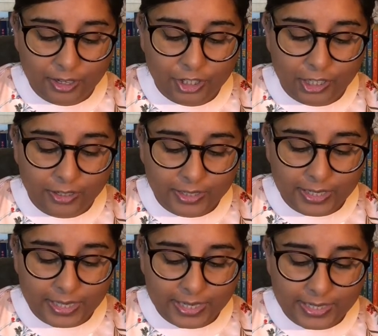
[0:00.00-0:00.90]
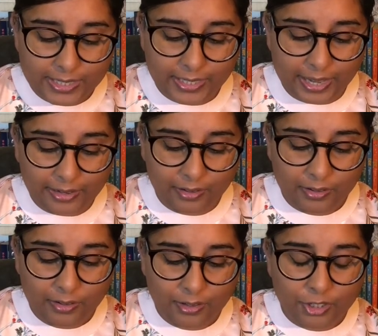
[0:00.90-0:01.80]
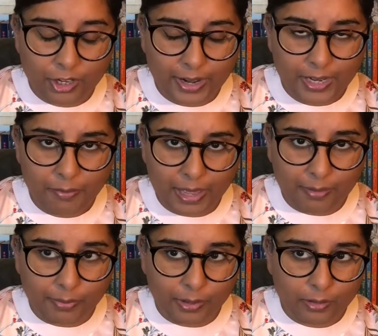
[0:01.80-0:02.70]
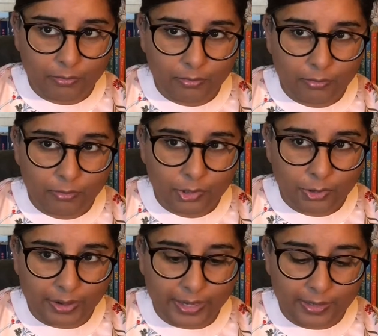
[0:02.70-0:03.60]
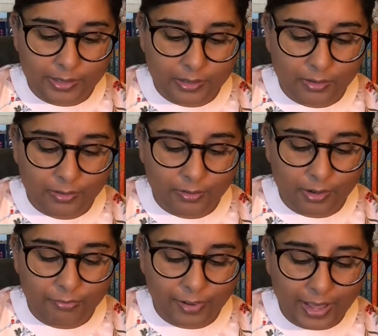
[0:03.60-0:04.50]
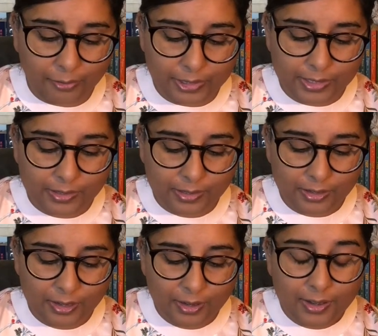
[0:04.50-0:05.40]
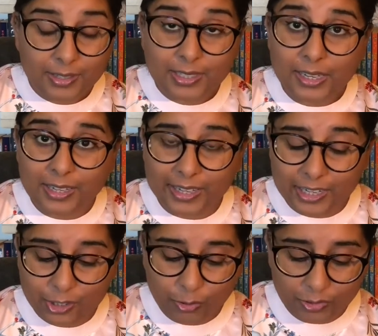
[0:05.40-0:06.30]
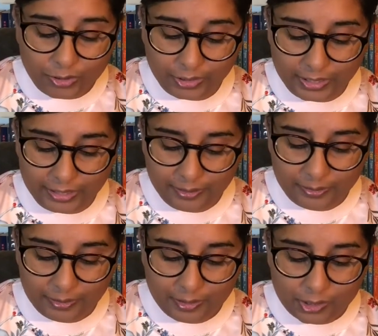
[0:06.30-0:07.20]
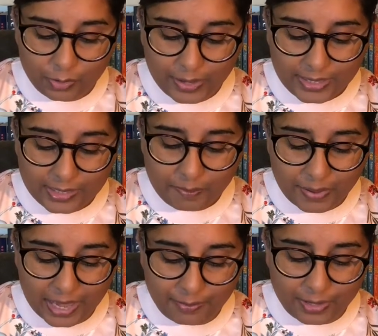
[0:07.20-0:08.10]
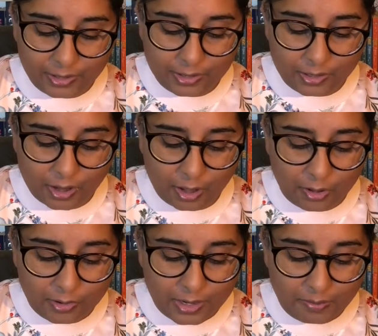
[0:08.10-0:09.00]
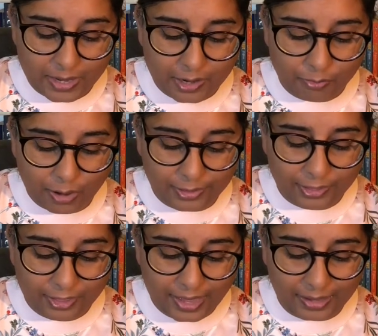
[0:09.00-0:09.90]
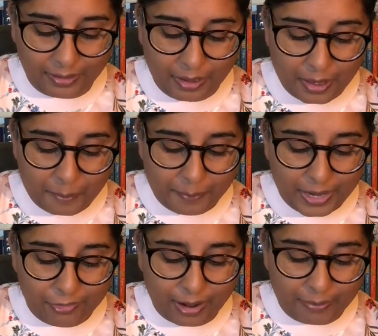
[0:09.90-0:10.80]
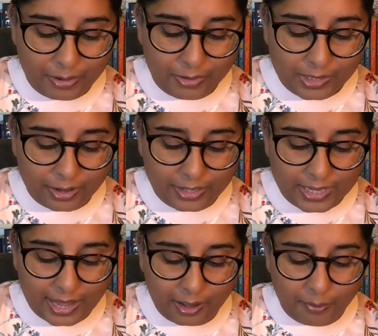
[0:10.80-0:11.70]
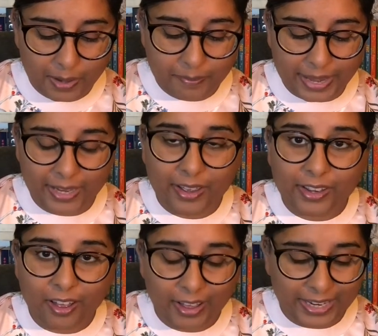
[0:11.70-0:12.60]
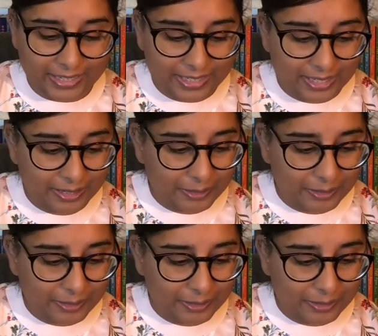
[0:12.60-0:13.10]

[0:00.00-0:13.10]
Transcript: She looked at the list again. Shiny paper, twigs, and flowers. Suddenly it dawned on her. Twigs and paper could only mean one thing. Big Rabbit was going to help her make her kite.